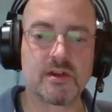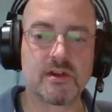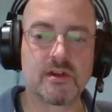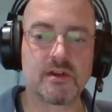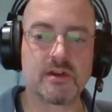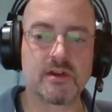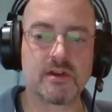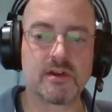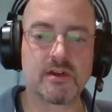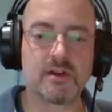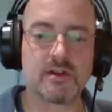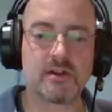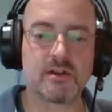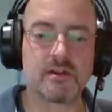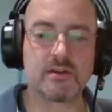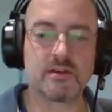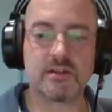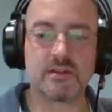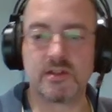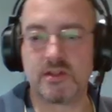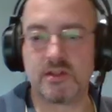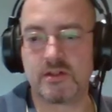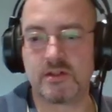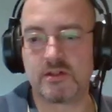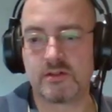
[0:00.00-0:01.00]

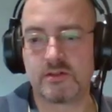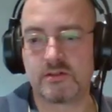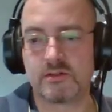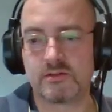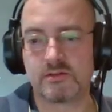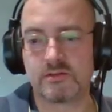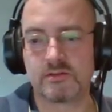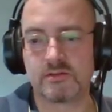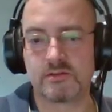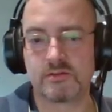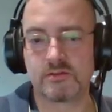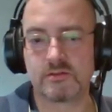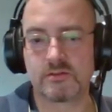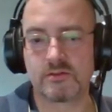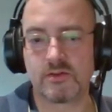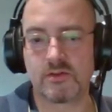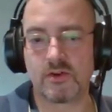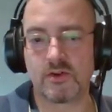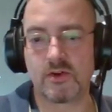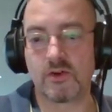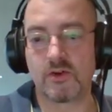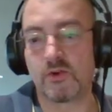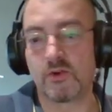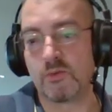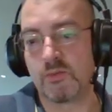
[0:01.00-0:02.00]
near
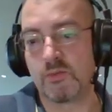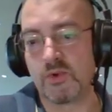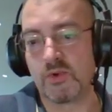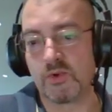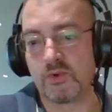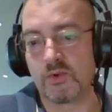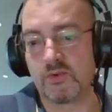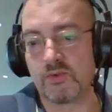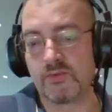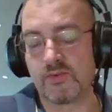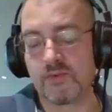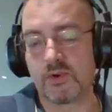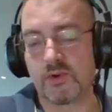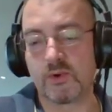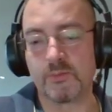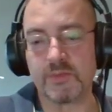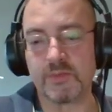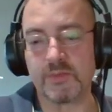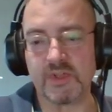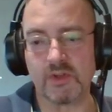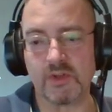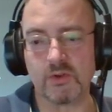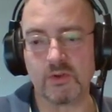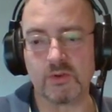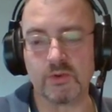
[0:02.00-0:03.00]
or above or
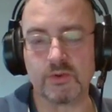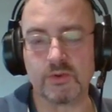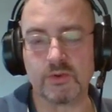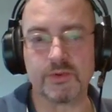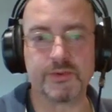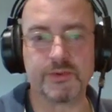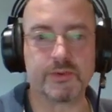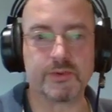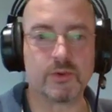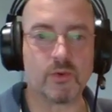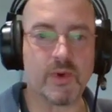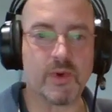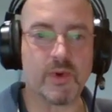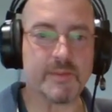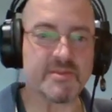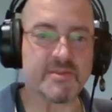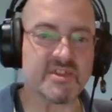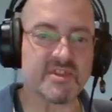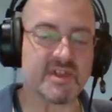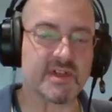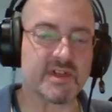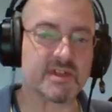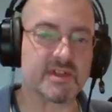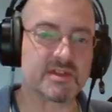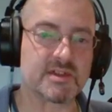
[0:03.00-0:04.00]
below your
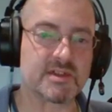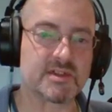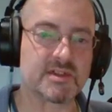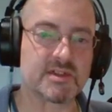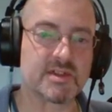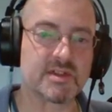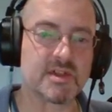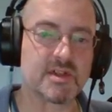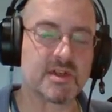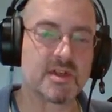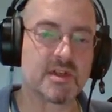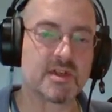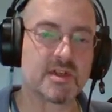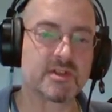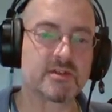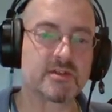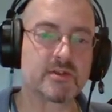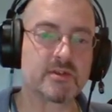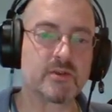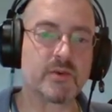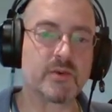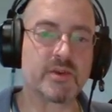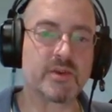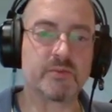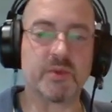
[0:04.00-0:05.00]
website.
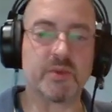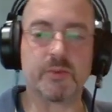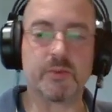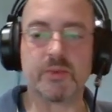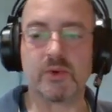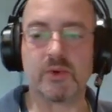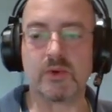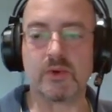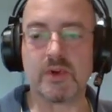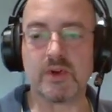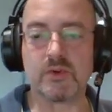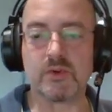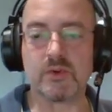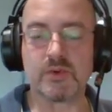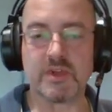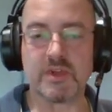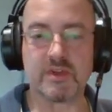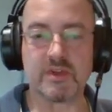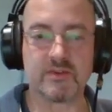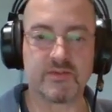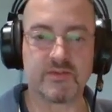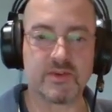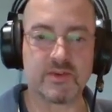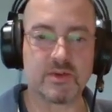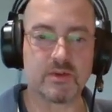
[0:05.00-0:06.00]
So when people are
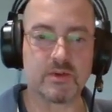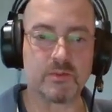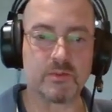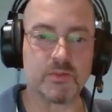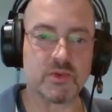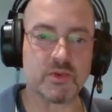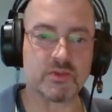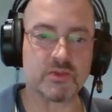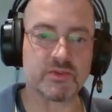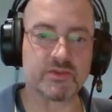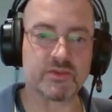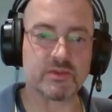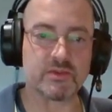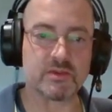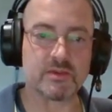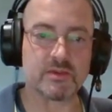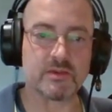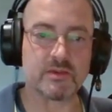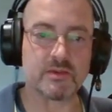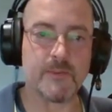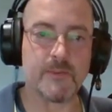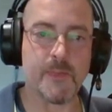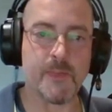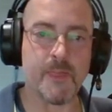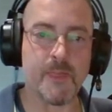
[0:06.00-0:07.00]
looking for a
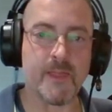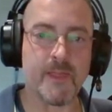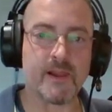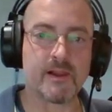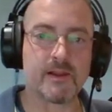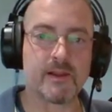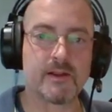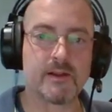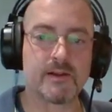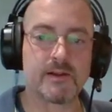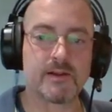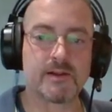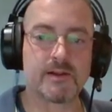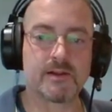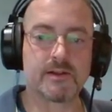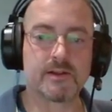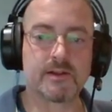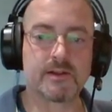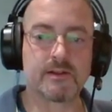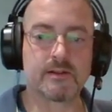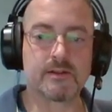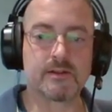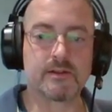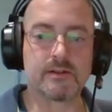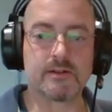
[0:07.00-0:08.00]
bookstore
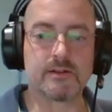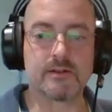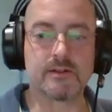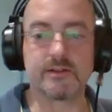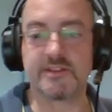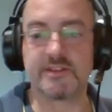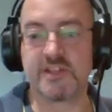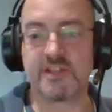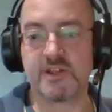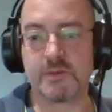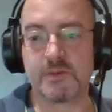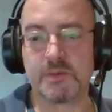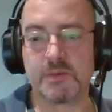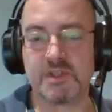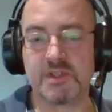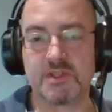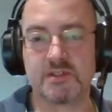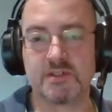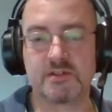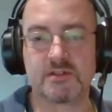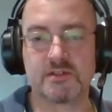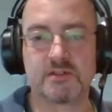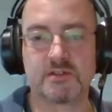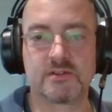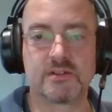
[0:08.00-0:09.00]
near me,
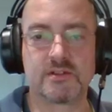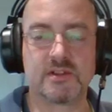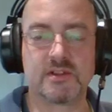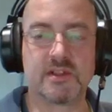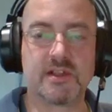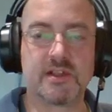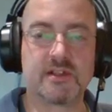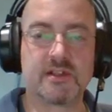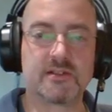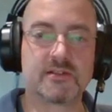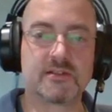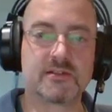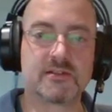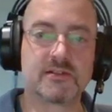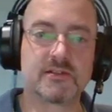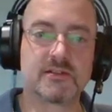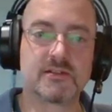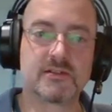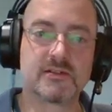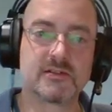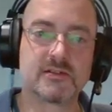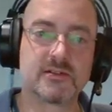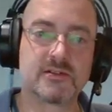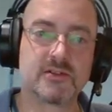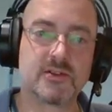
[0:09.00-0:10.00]
then
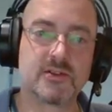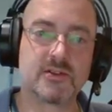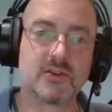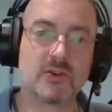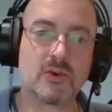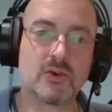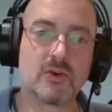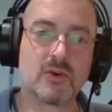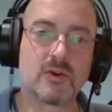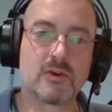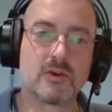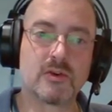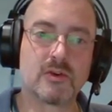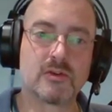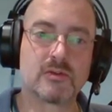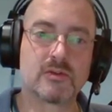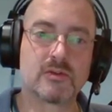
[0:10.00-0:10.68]
your